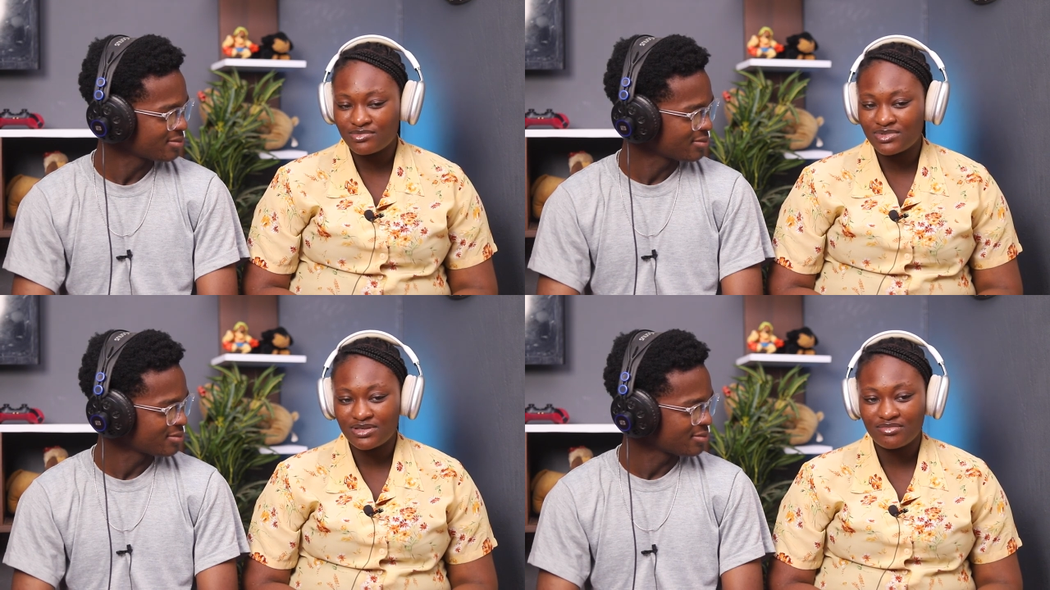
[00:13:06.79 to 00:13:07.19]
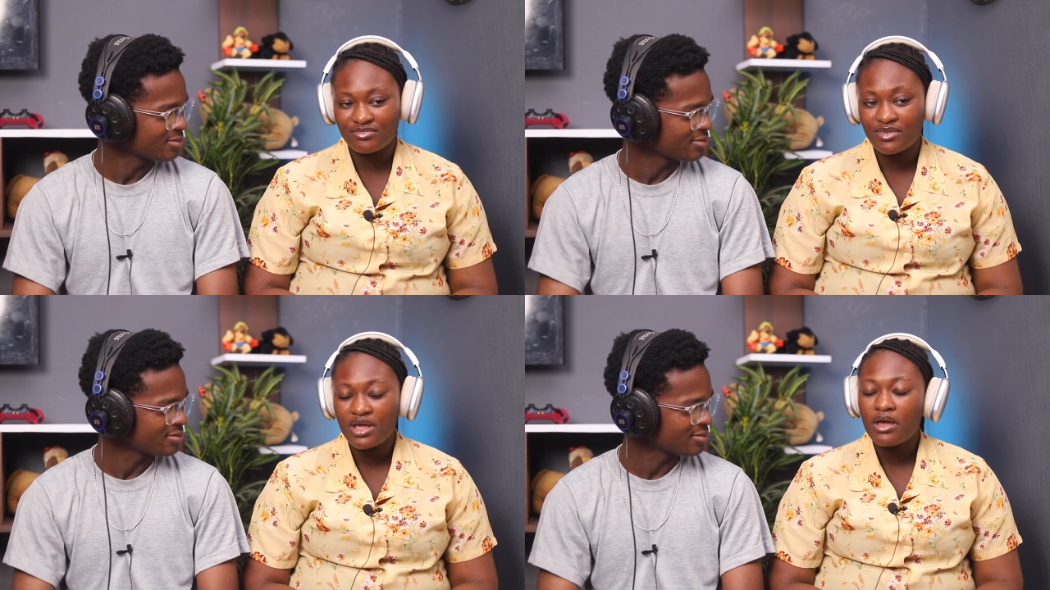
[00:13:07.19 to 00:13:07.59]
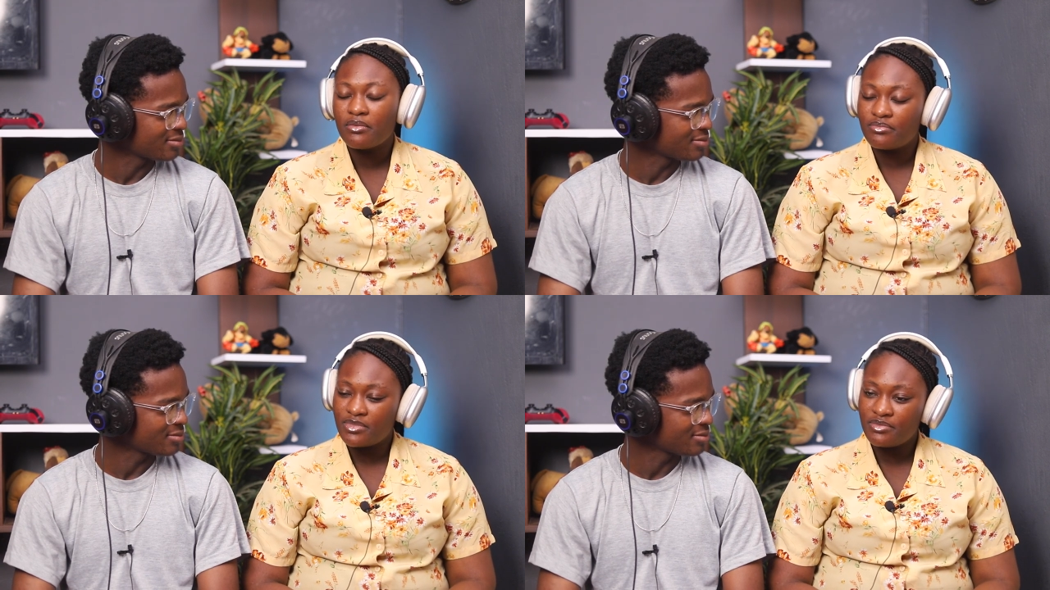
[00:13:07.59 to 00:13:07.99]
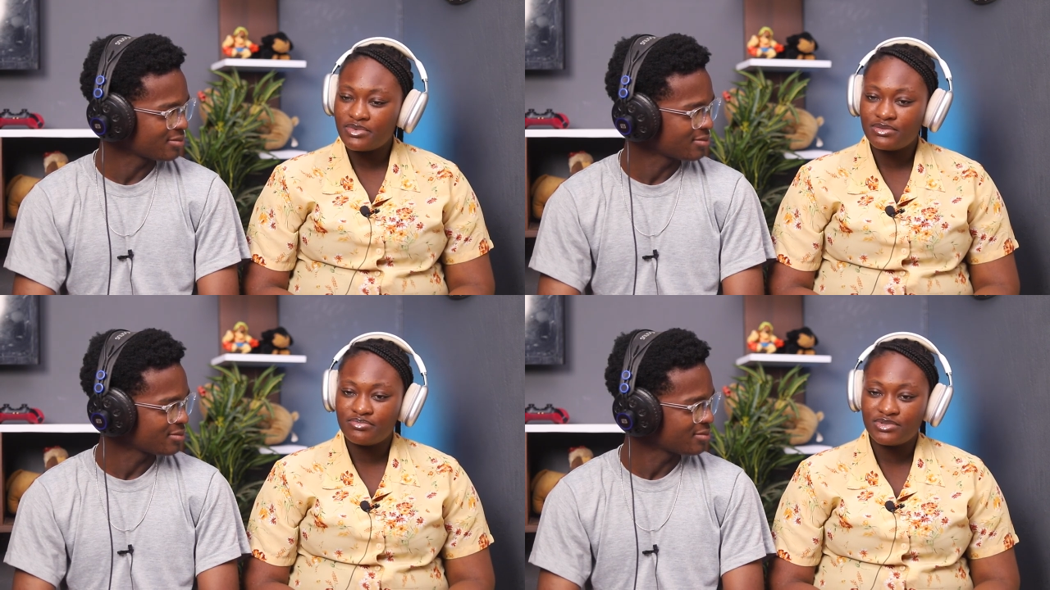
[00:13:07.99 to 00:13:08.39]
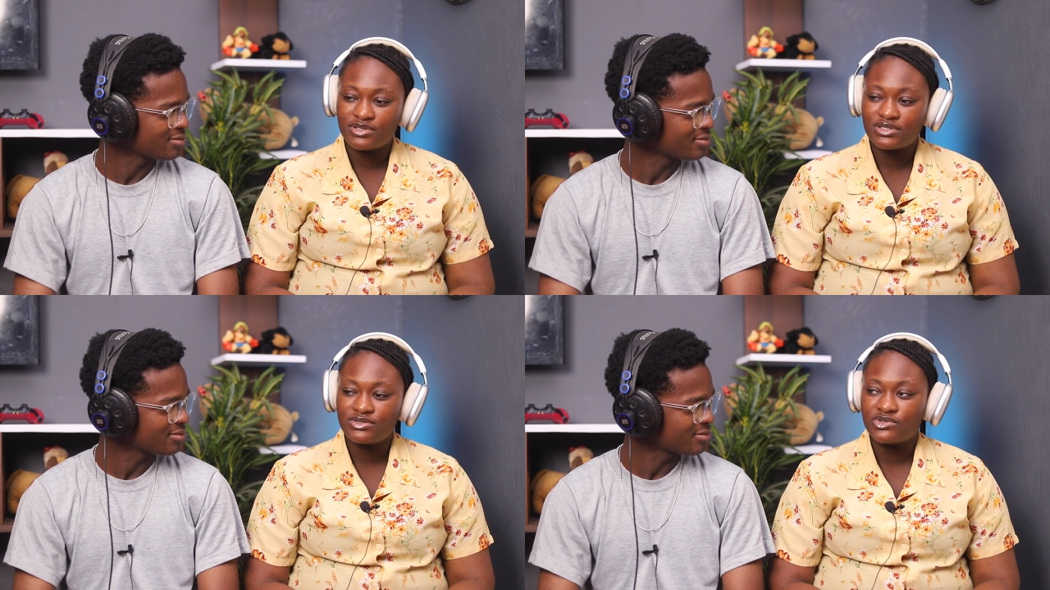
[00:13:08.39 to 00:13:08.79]
Speaker 1: to
Speaker 2: me.
Speaker 1: Maybe
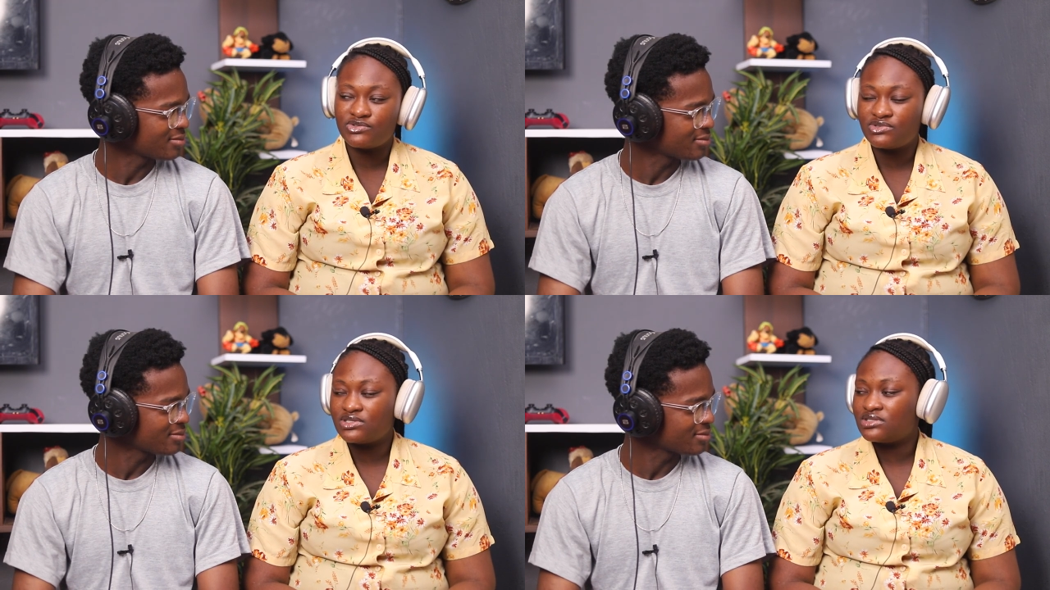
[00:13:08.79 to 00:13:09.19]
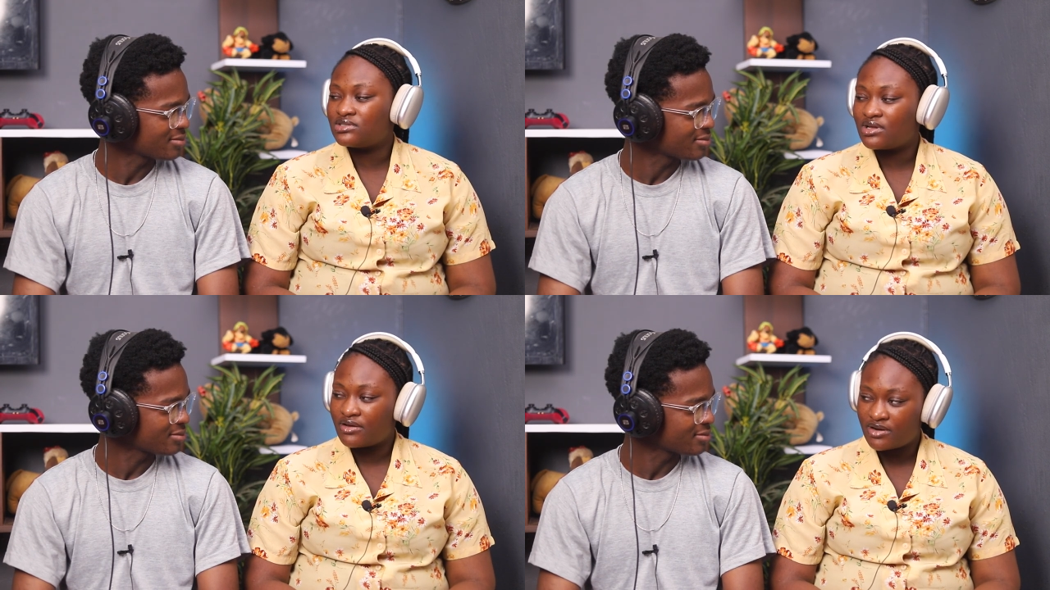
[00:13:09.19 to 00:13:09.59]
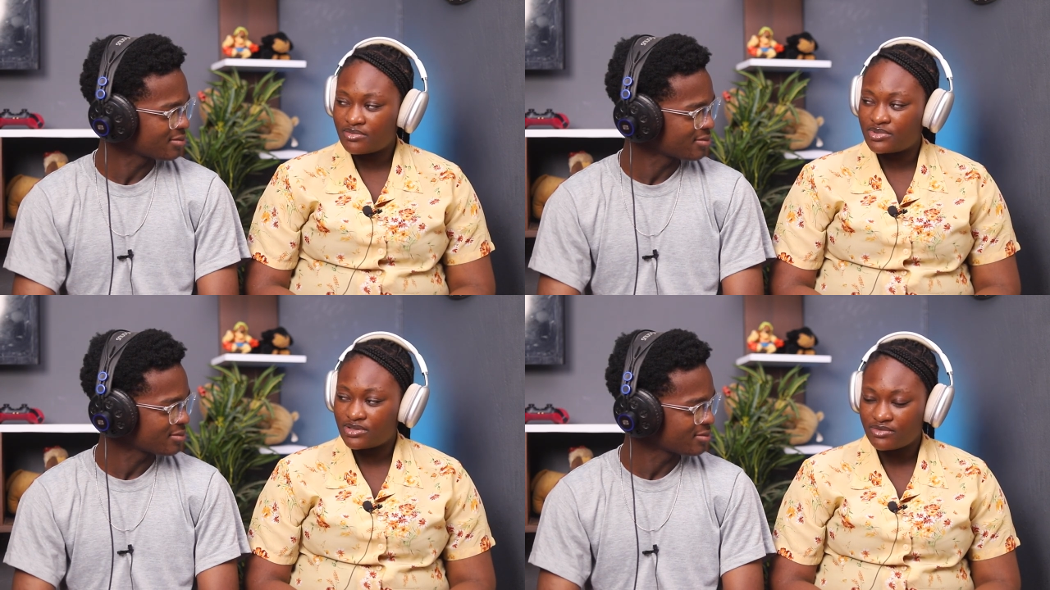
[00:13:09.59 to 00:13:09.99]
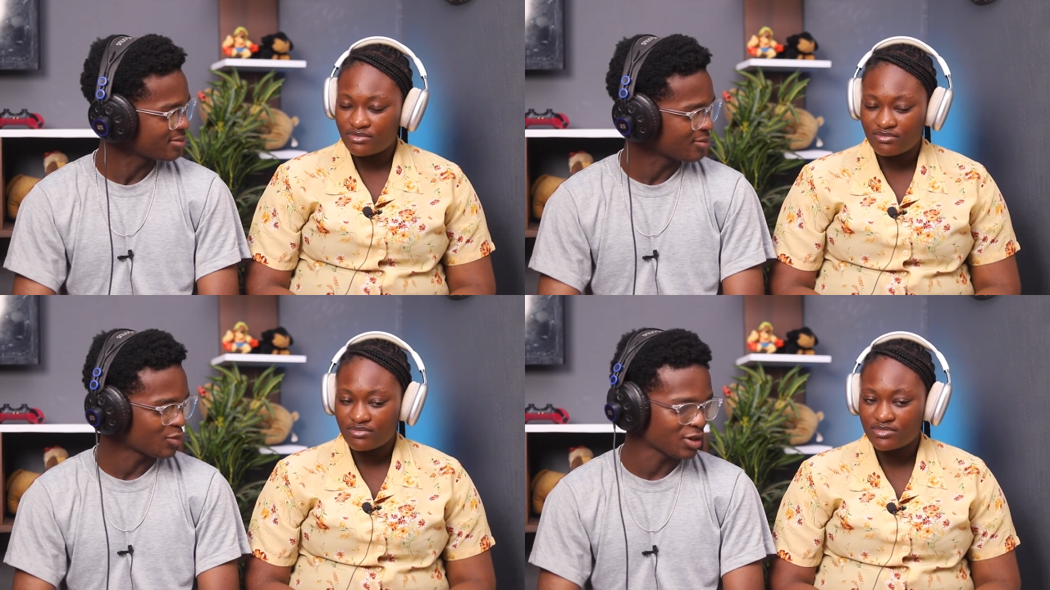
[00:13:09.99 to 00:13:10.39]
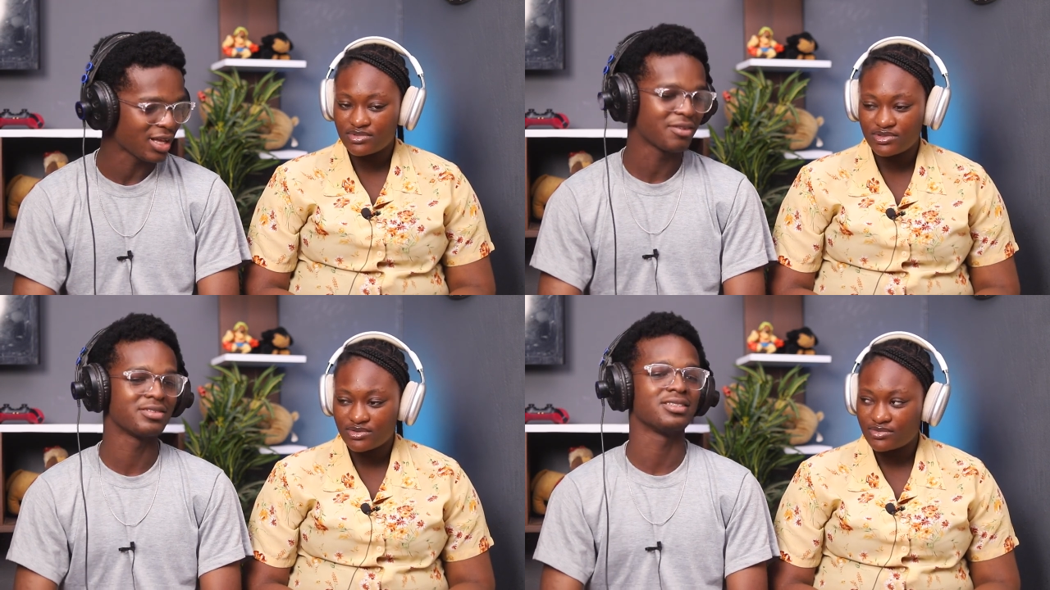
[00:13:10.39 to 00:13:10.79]
because it was written in Arabic.
Speaker 2: But
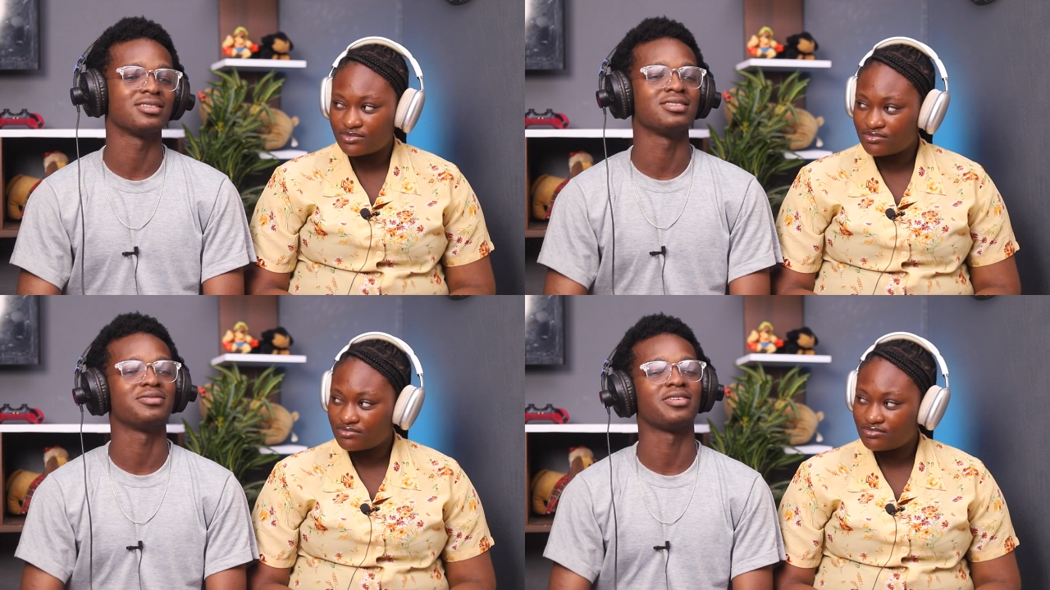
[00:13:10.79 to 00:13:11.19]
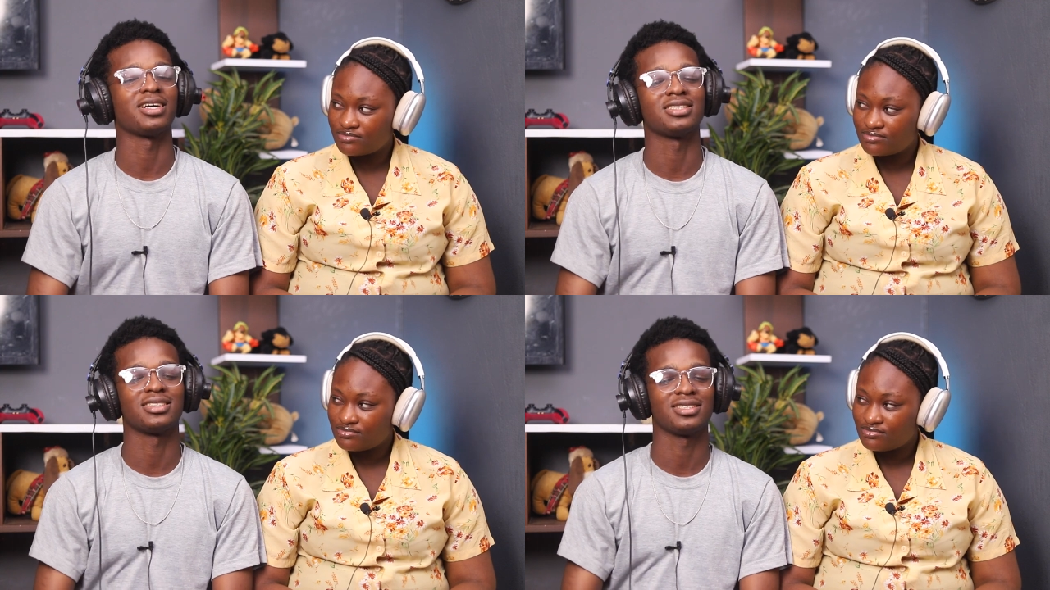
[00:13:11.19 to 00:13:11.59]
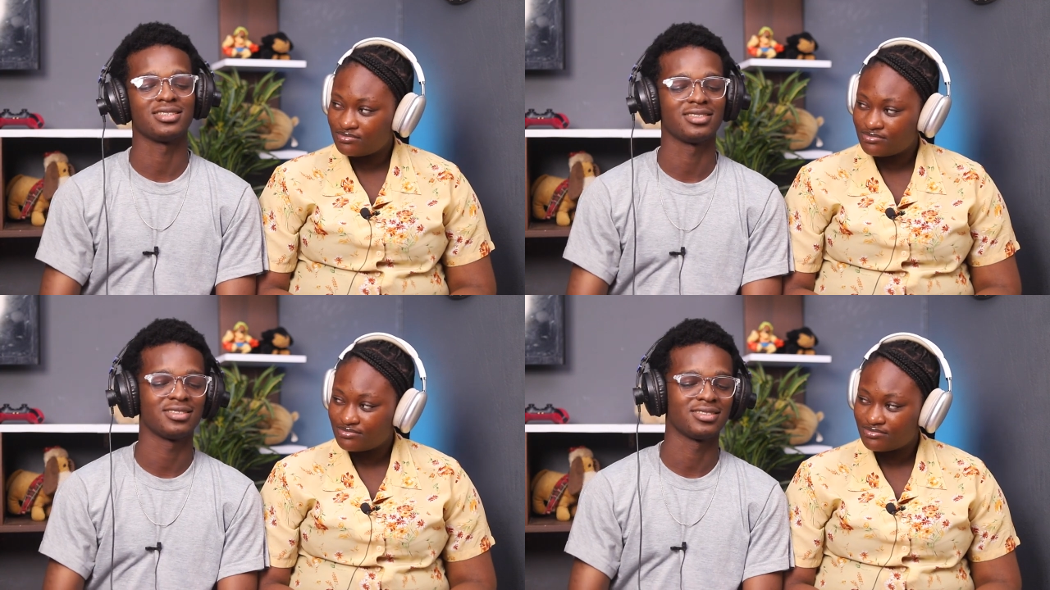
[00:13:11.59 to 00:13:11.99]
they have an English version.